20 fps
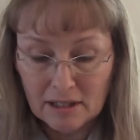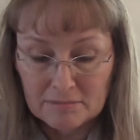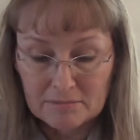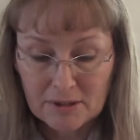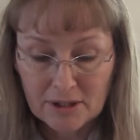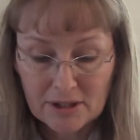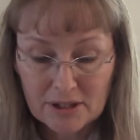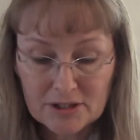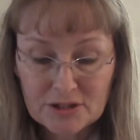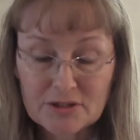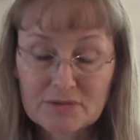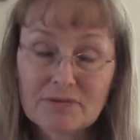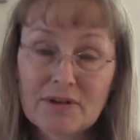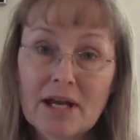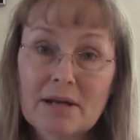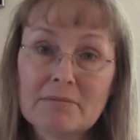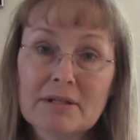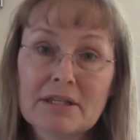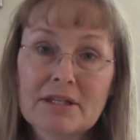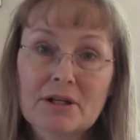Marriage and
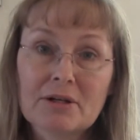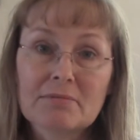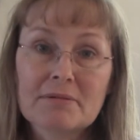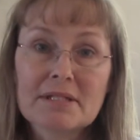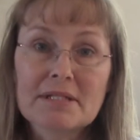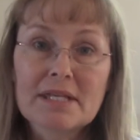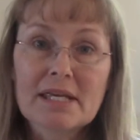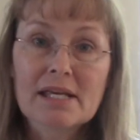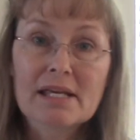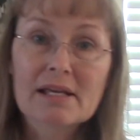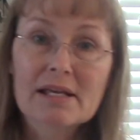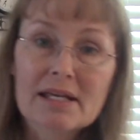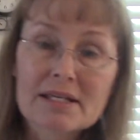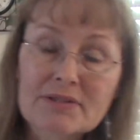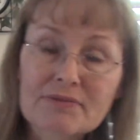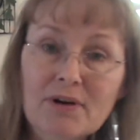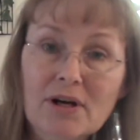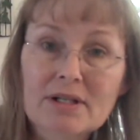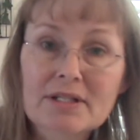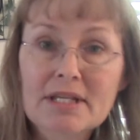family therapists,
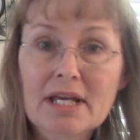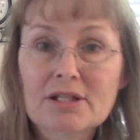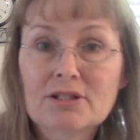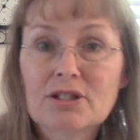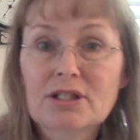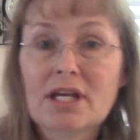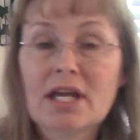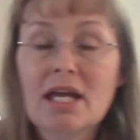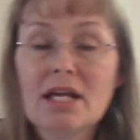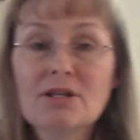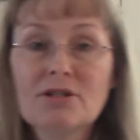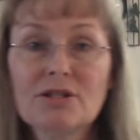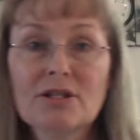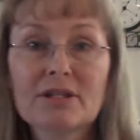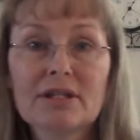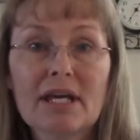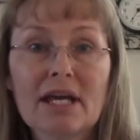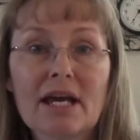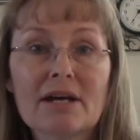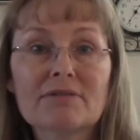as far as
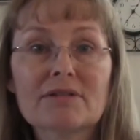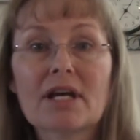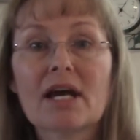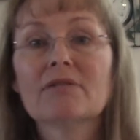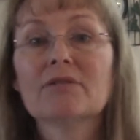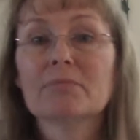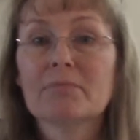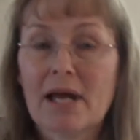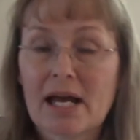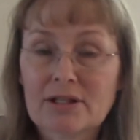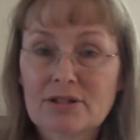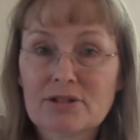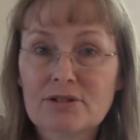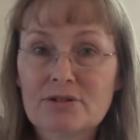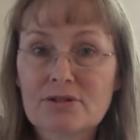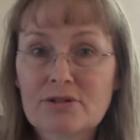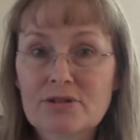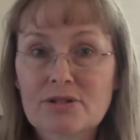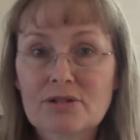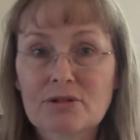education, they have to have a
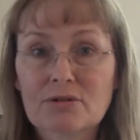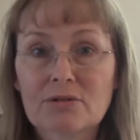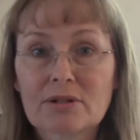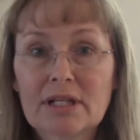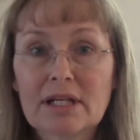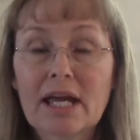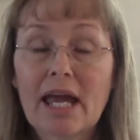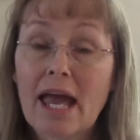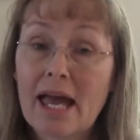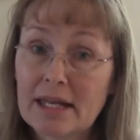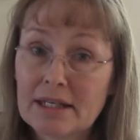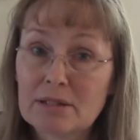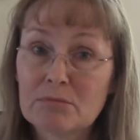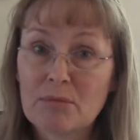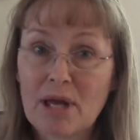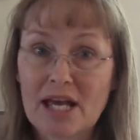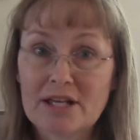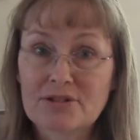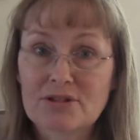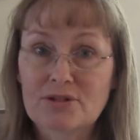bachelor's degree and a
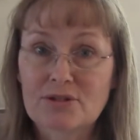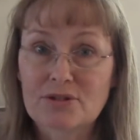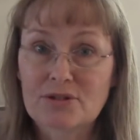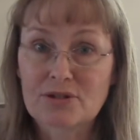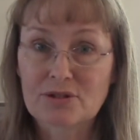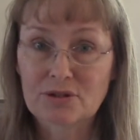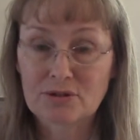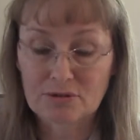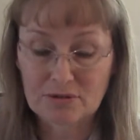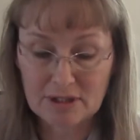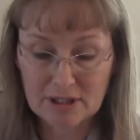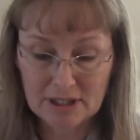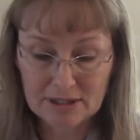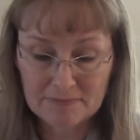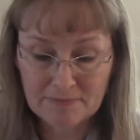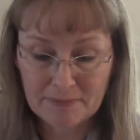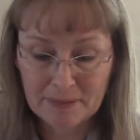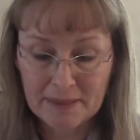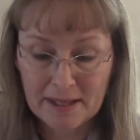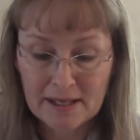master's degree.
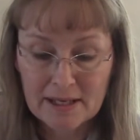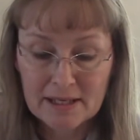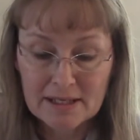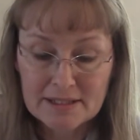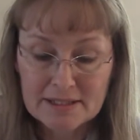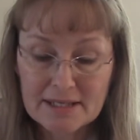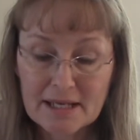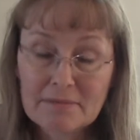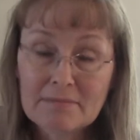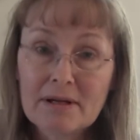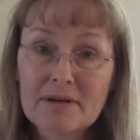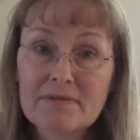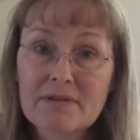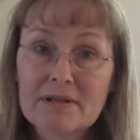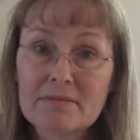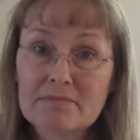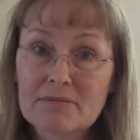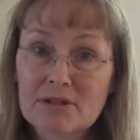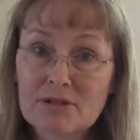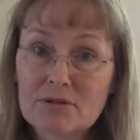Some of
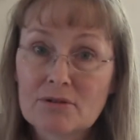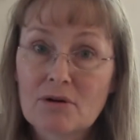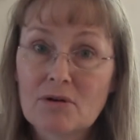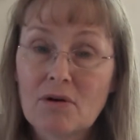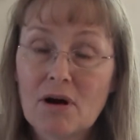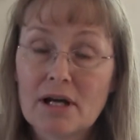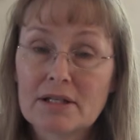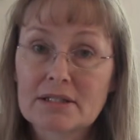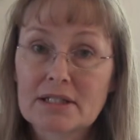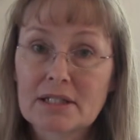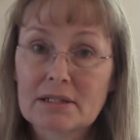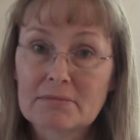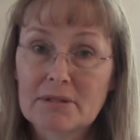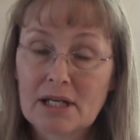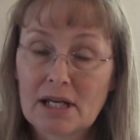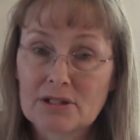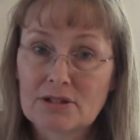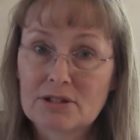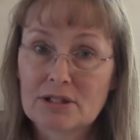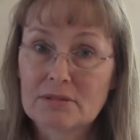them do go on to get a
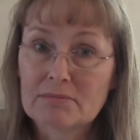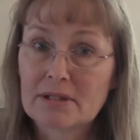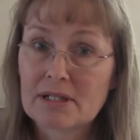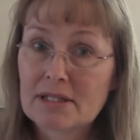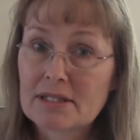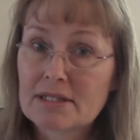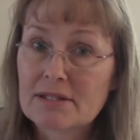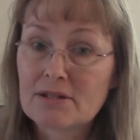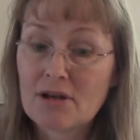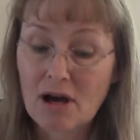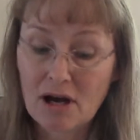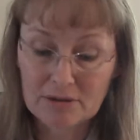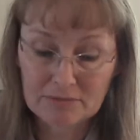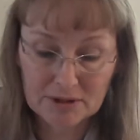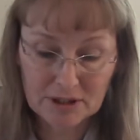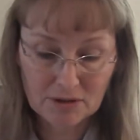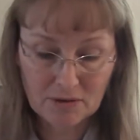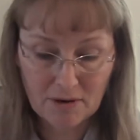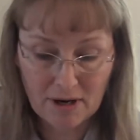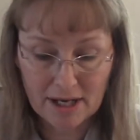PhD, but it is not
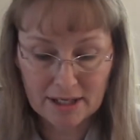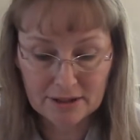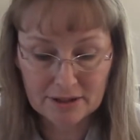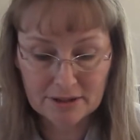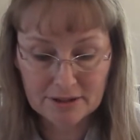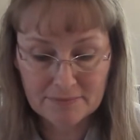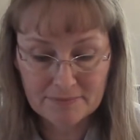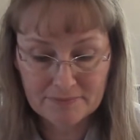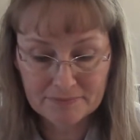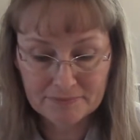required.